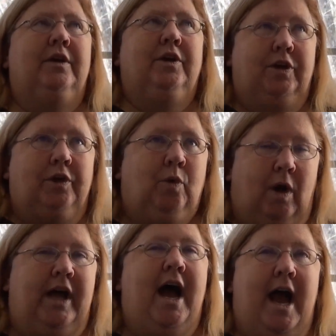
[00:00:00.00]
good
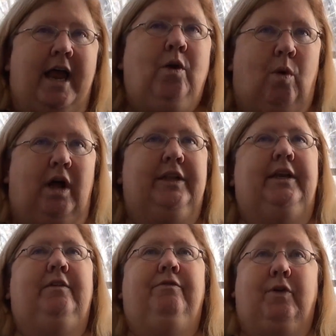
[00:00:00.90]
quali high
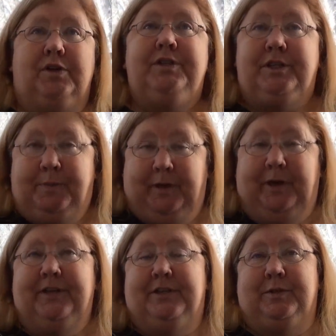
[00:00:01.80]
quality first
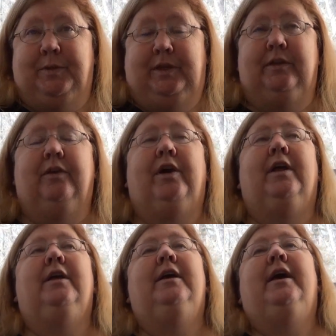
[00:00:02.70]
experiences with
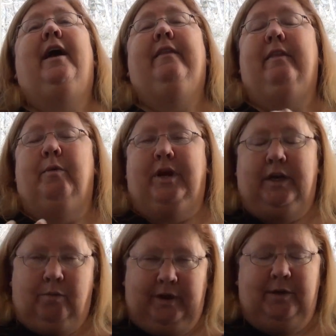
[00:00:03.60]
e-learning and then they were
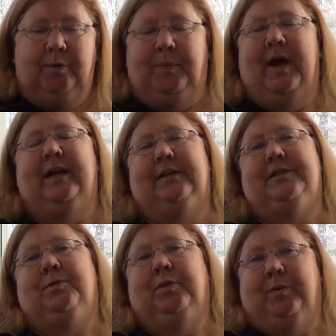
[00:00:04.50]
getting real
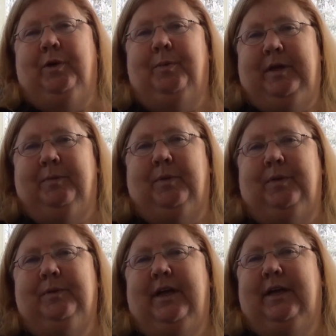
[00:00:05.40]
practice with real
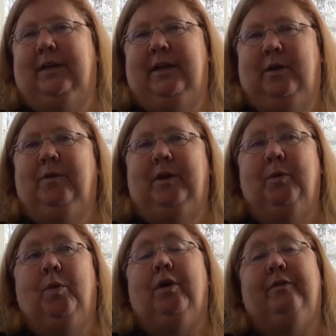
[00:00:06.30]
people and it,
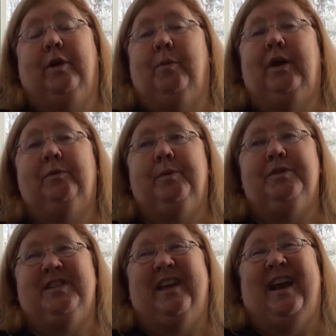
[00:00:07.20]
it worked very well and we were
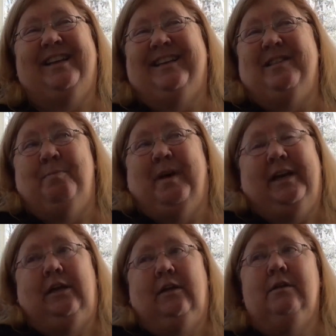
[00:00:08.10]
say I did the
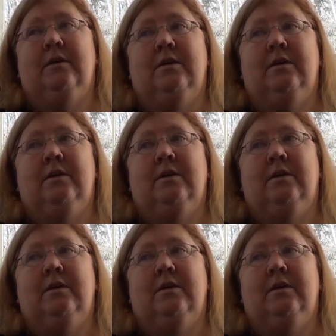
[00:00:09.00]
money